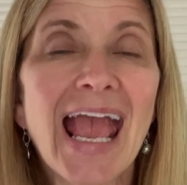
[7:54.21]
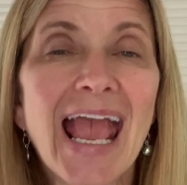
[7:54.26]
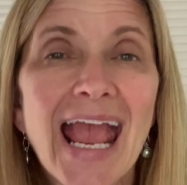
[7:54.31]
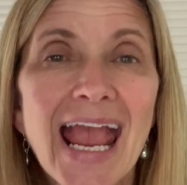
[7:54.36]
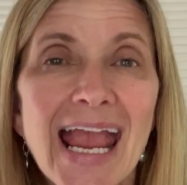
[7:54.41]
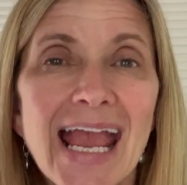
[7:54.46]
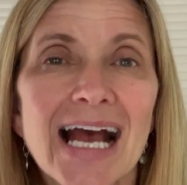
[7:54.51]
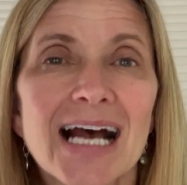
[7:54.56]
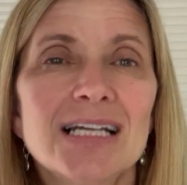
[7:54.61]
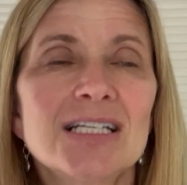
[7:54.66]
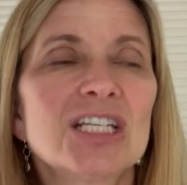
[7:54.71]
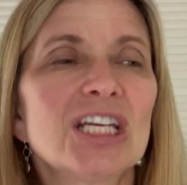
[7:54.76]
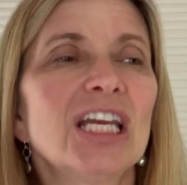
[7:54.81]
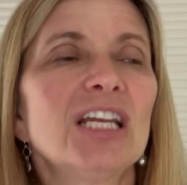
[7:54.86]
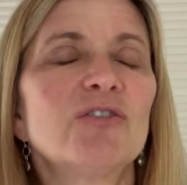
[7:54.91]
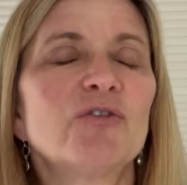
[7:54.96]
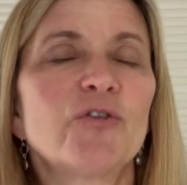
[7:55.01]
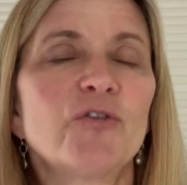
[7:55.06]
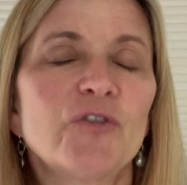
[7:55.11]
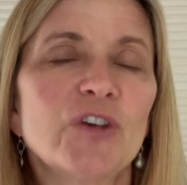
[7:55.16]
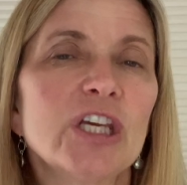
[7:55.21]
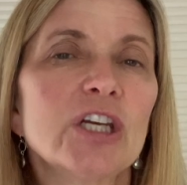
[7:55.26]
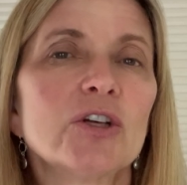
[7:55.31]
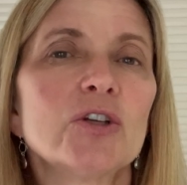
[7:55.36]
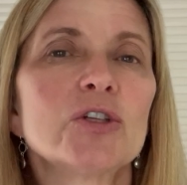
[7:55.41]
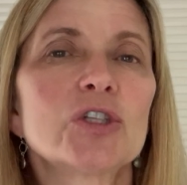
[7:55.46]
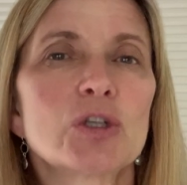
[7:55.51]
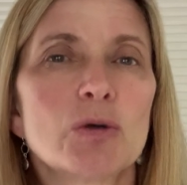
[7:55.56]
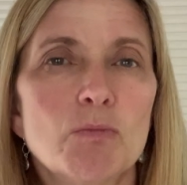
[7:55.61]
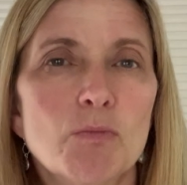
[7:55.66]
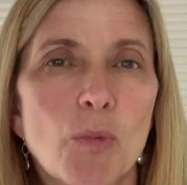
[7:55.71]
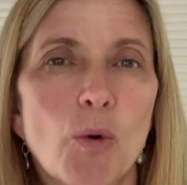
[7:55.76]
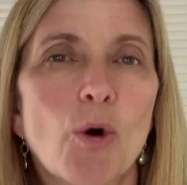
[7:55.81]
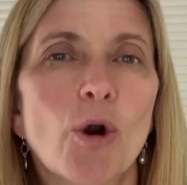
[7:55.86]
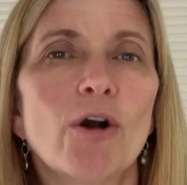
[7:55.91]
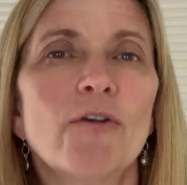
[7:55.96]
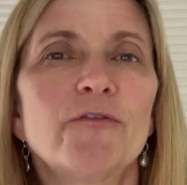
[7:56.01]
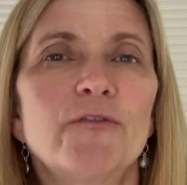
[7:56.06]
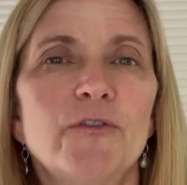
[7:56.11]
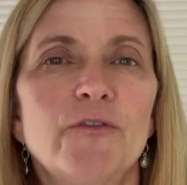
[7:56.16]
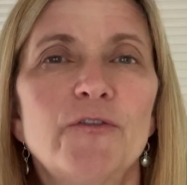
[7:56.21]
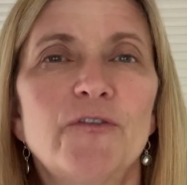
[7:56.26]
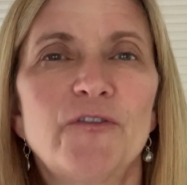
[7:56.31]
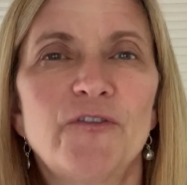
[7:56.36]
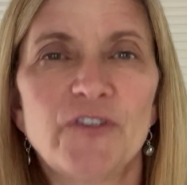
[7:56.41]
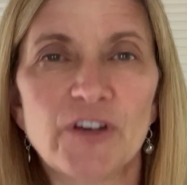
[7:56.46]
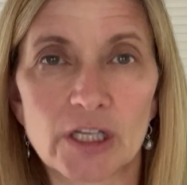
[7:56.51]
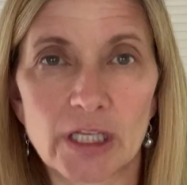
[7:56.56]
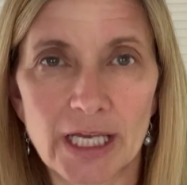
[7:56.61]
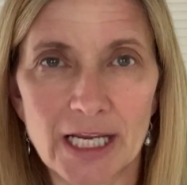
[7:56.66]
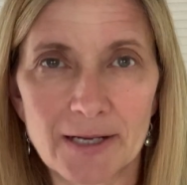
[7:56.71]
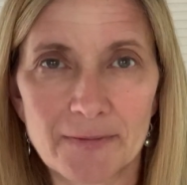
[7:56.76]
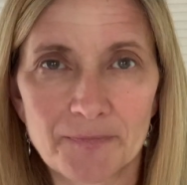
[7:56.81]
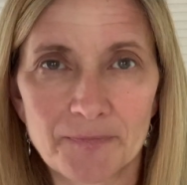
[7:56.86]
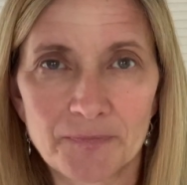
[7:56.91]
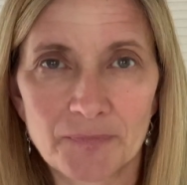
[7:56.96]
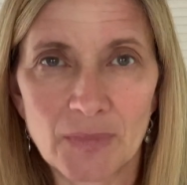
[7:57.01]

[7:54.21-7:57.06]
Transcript: and it feels more fulfilling.